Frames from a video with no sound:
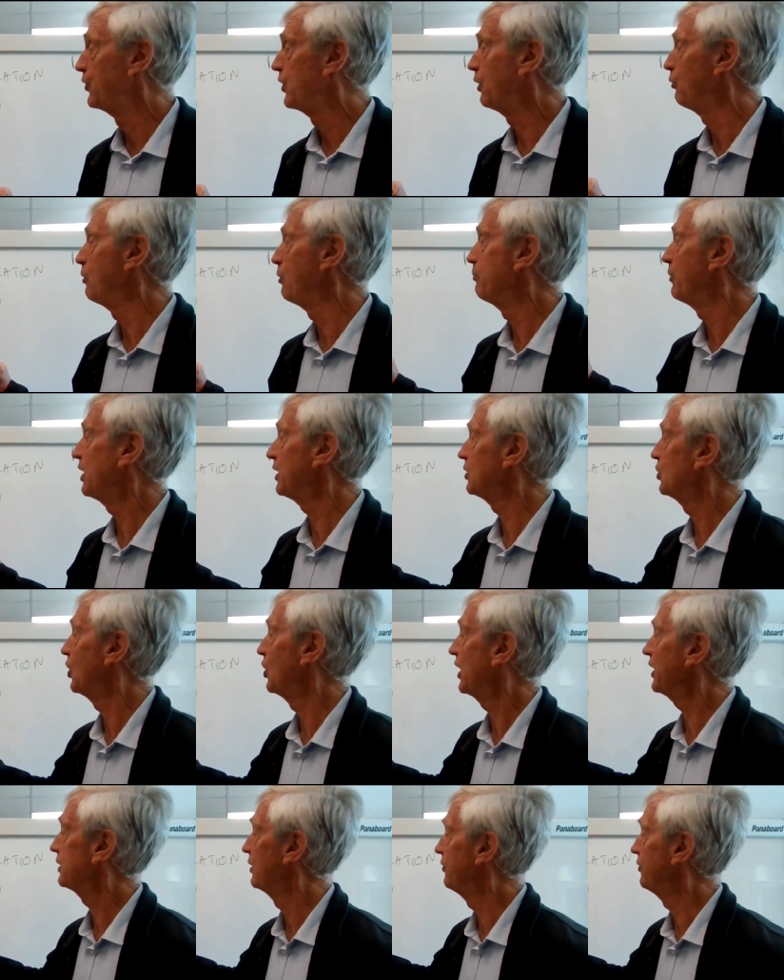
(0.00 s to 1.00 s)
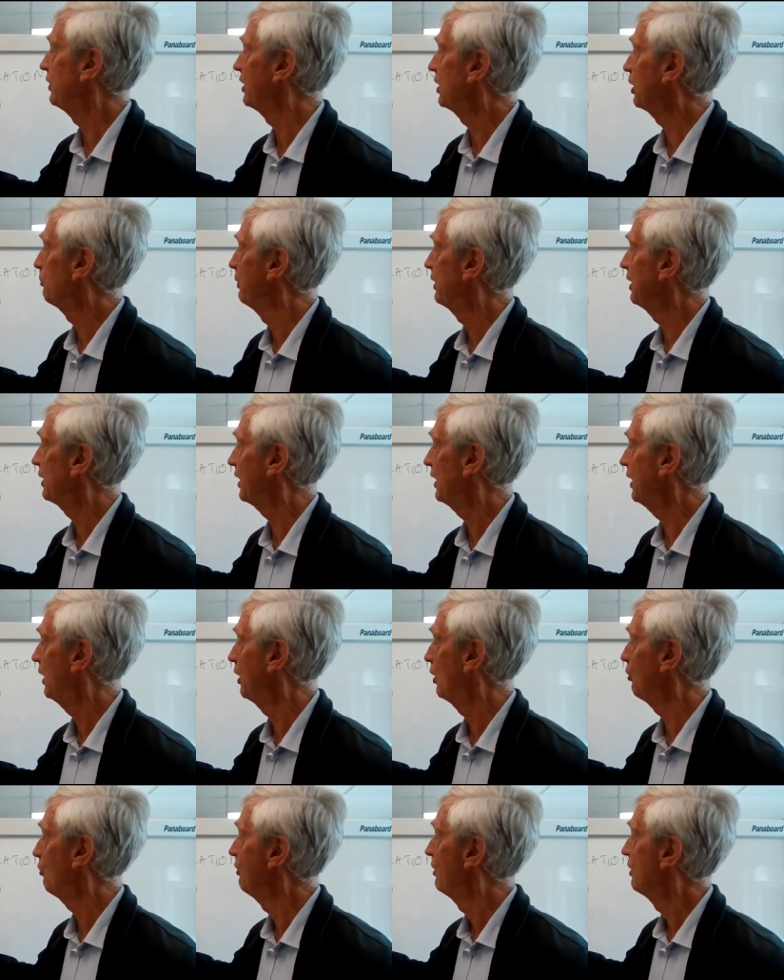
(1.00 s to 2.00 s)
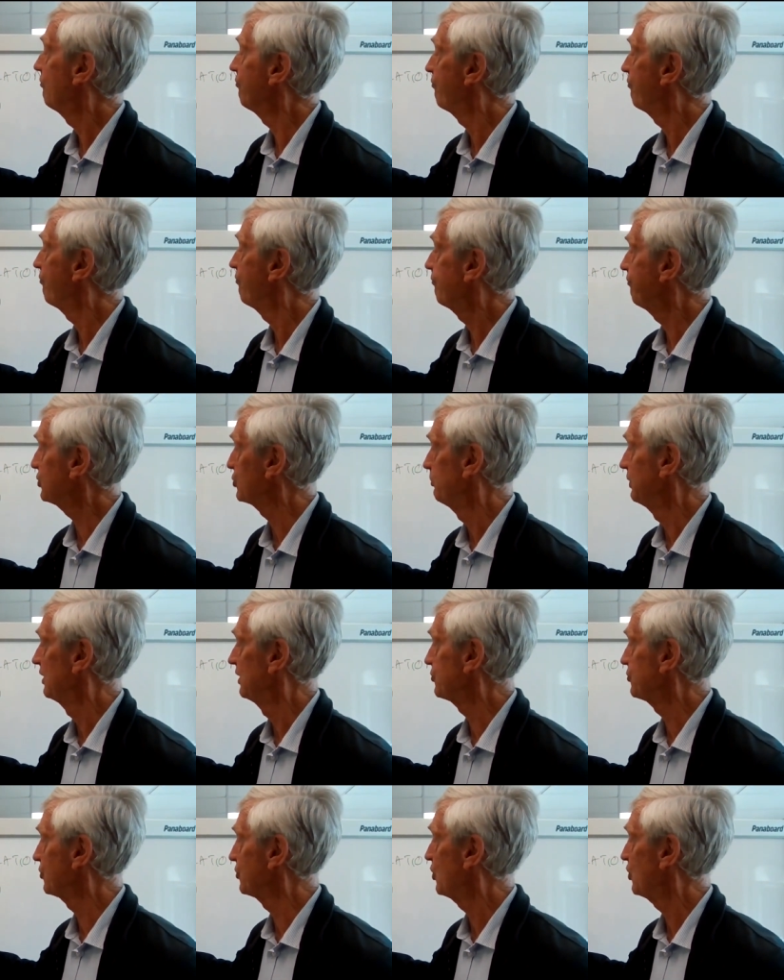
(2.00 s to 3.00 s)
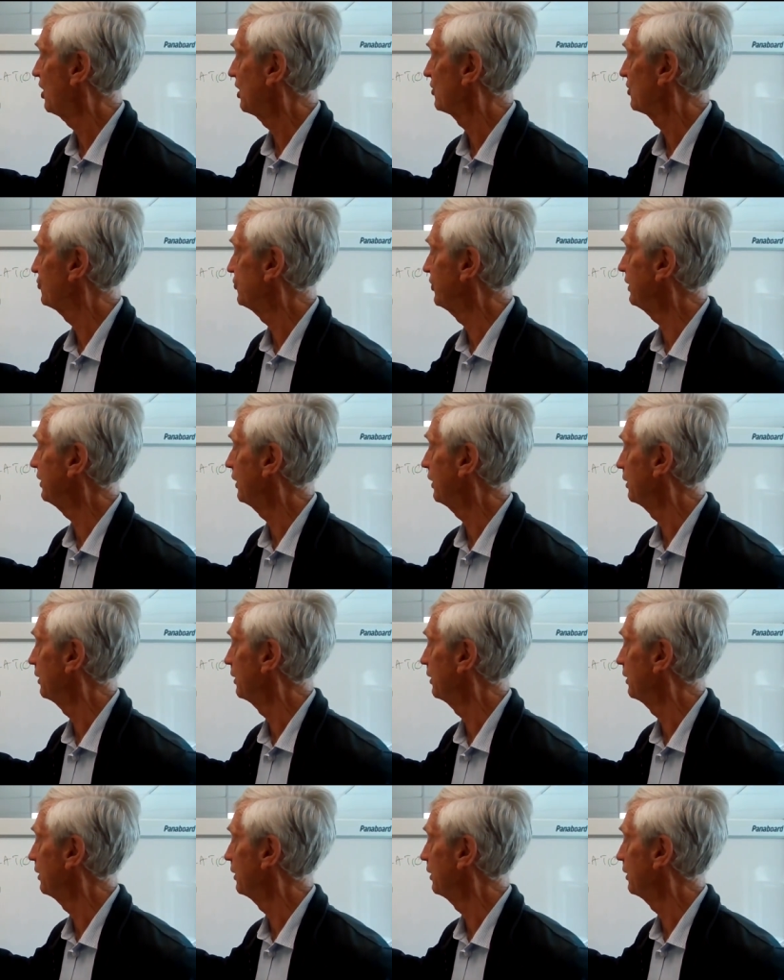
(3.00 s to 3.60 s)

And then we might like to think about how flexible is a child's